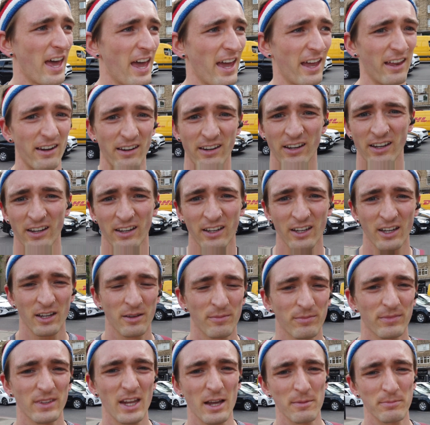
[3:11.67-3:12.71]
then,
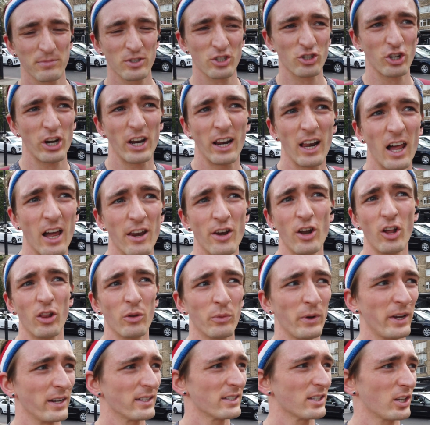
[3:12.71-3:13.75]
yeah, straight line all
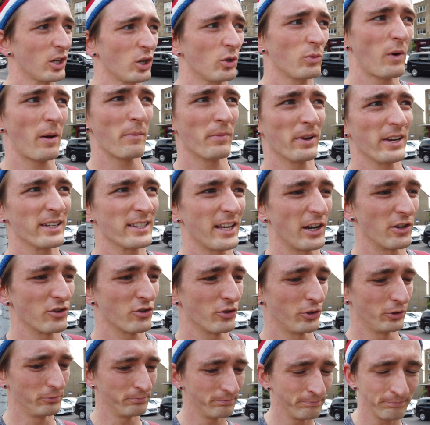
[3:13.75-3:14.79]
the way to Wembley
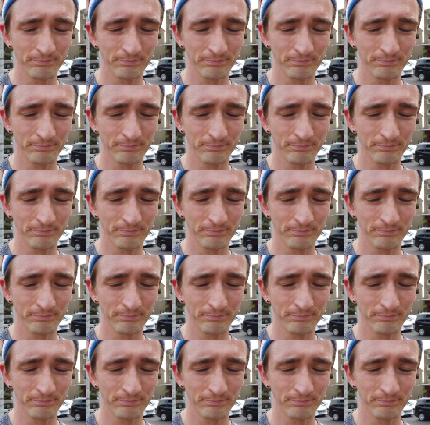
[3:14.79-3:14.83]
Central.